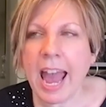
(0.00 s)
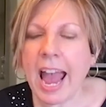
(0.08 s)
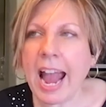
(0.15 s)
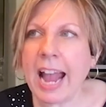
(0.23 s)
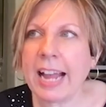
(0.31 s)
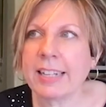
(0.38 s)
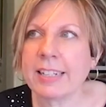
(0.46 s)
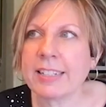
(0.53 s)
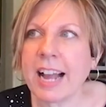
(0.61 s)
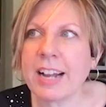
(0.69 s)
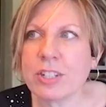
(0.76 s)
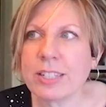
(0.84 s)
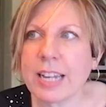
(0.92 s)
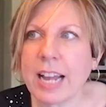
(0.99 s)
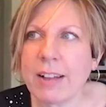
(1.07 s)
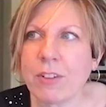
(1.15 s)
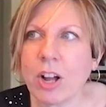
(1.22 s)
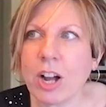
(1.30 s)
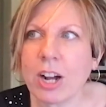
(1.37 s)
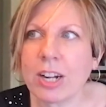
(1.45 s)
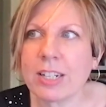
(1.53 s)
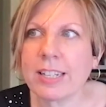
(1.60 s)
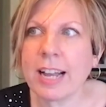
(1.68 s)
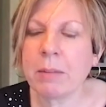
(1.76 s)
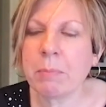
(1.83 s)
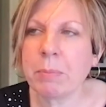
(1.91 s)
And I just have a hard
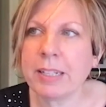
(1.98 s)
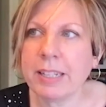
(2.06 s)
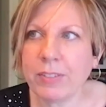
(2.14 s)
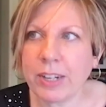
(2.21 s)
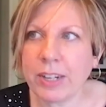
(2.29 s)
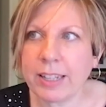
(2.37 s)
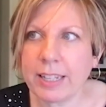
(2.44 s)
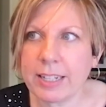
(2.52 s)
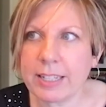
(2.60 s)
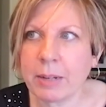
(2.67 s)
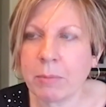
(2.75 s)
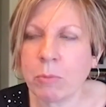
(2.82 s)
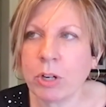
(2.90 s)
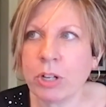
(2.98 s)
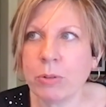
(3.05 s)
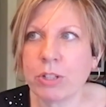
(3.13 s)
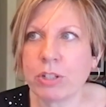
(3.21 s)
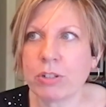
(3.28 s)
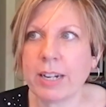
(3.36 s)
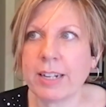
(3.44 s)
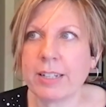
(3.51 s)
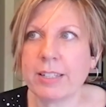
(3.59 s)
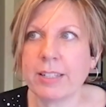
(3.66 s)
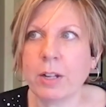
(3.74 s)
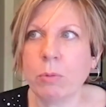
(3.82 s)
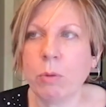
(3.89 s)
time believing that someone who is trying to
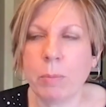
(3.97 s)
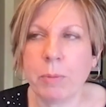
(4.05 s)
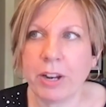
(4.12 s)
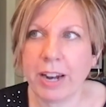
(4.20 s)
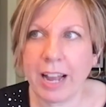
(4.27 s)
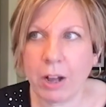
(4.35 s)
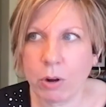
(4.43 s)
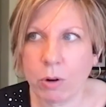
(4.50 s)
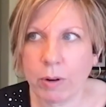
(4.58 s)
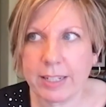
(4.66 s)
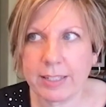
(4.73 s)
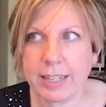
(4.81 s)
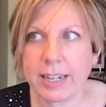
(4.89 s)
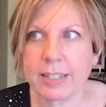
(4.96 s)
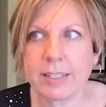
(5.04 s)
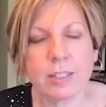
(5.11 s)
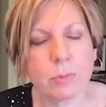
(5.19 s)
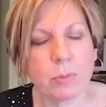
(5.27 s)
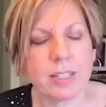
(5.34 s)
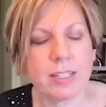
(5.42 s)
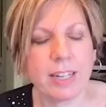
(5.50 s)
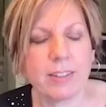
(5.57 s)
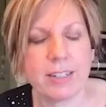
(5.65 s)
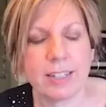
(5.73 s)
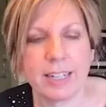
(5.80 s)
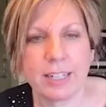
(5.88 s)
sell women on how great sex is would say
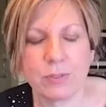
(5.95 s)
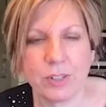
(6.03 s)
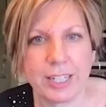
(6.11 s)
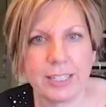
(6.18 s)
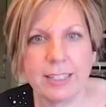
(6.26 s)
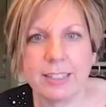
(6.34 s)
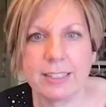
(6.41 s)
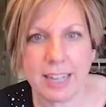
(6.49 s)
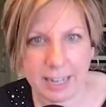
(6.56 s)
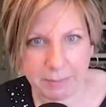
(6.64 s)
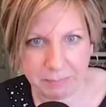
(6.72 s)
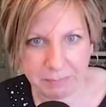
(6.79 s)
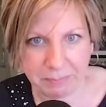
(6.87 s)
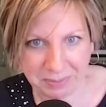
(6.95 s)
that it takes very little time,